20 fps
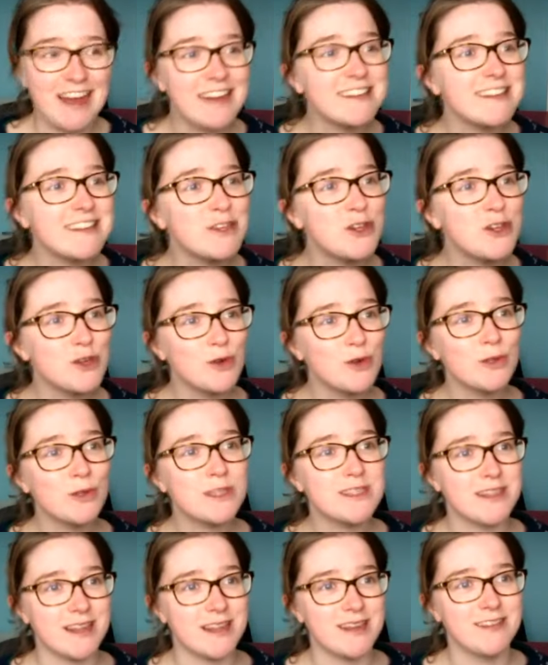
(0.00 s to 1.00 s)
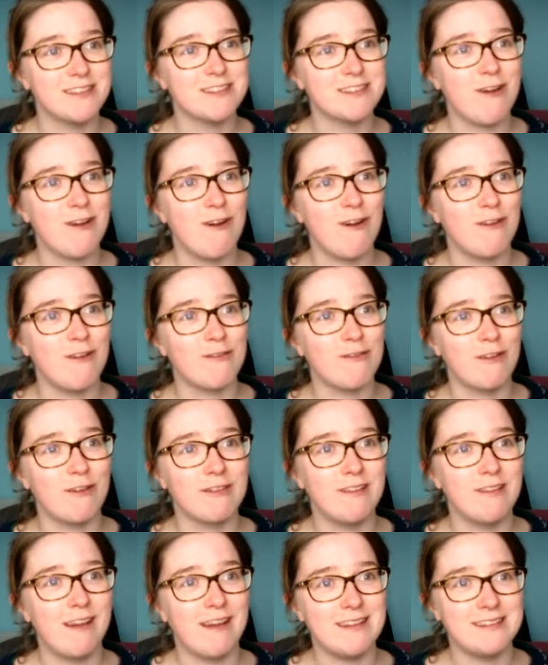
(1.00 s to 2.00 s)
a short stint of
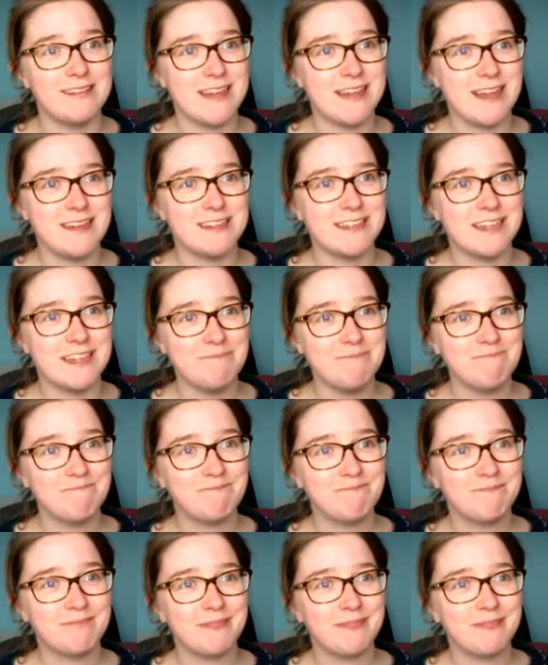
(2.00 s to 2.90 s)
online dating,